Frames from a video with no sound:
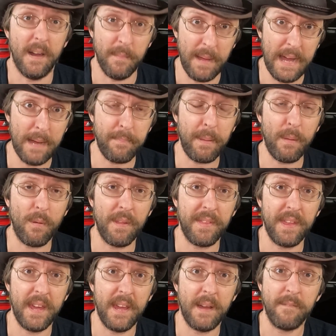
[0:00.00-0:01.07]
I'm happy
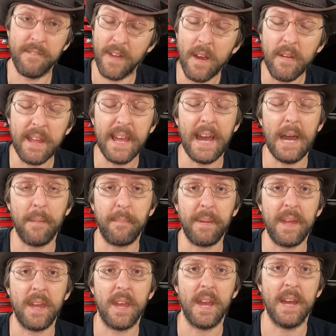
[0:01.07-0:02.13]
with it. I'm very
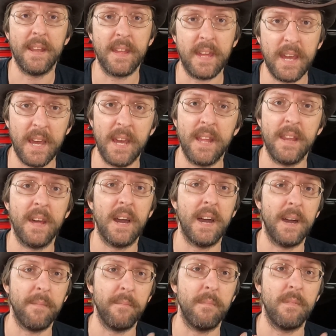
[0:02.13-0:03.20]
happy. And again,
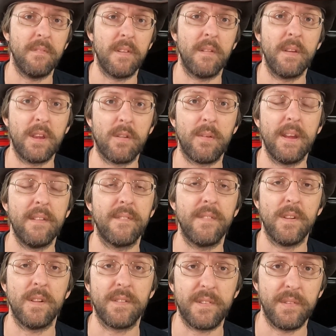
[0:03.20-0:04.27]
I'm very
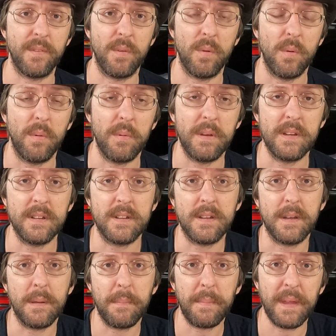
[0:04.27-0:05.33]
grateful to
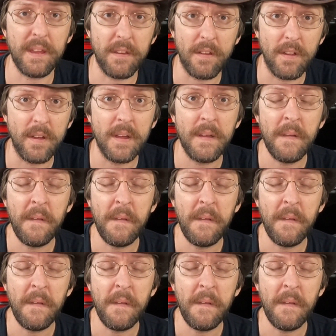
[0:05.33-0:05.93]
Peter.